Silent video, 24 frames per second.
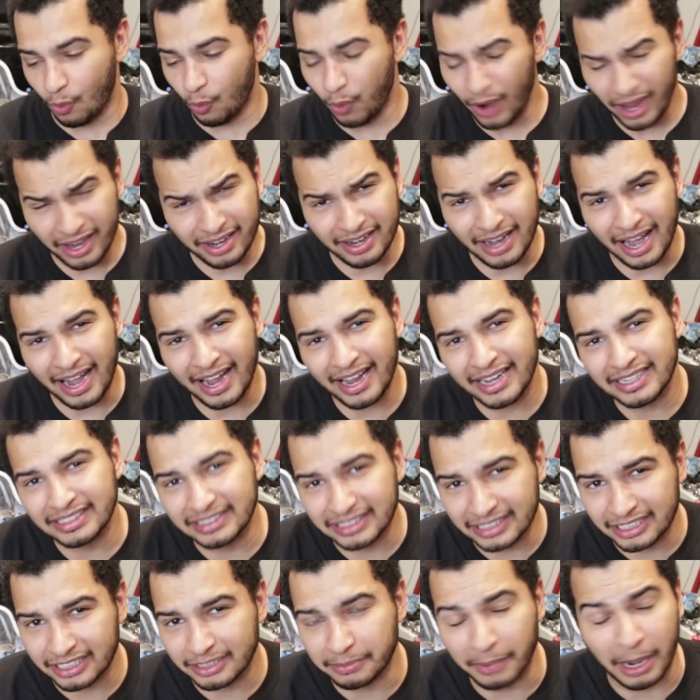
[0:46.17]
when I
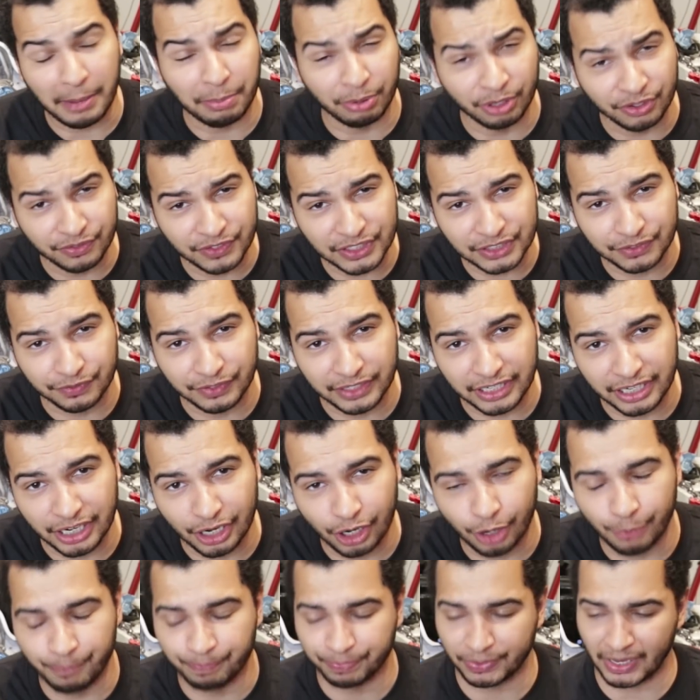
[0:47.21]
did my previous
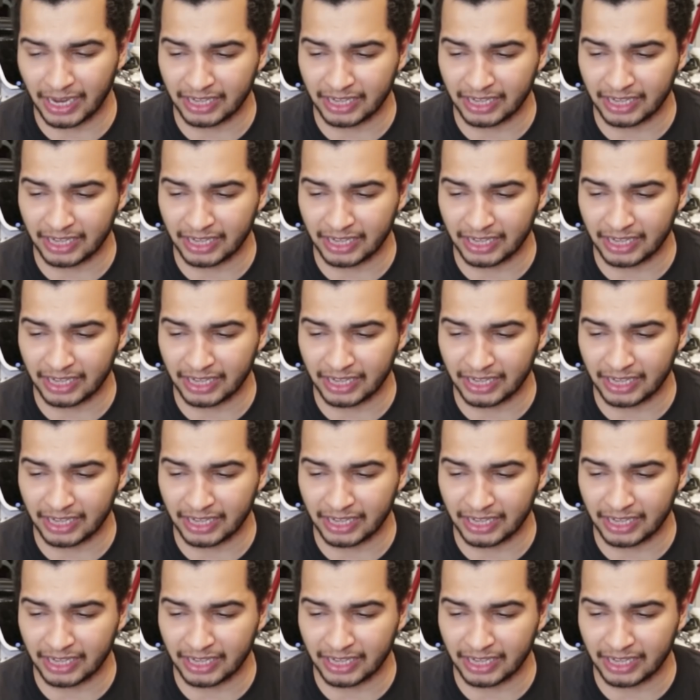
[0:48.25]
video,